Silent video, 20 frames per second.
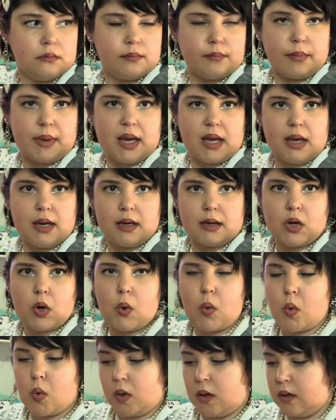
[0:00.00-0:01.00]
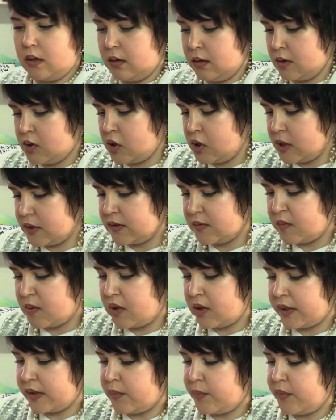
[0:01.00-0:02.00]
bag or a
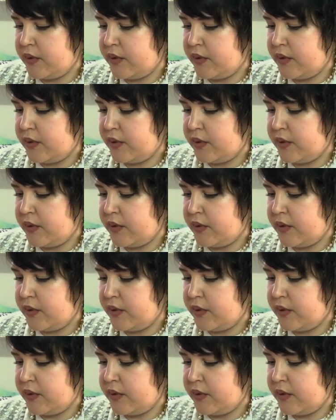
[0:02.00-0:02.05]
crossbody.